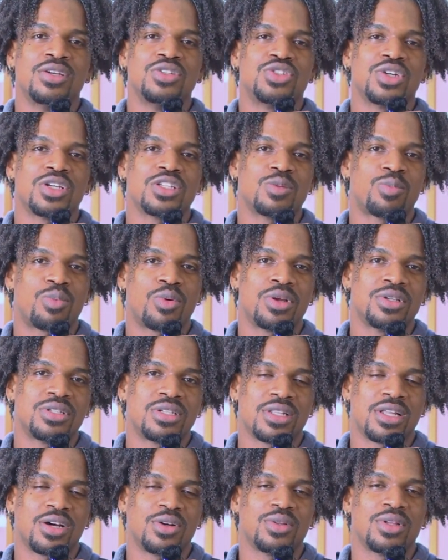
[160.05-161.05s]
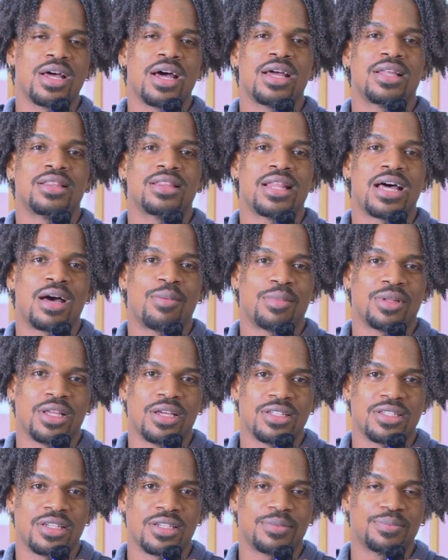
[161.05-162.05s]
just print it out and
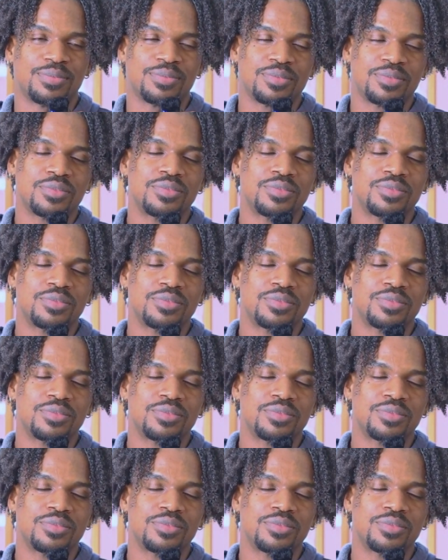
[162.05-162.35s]
laminate it.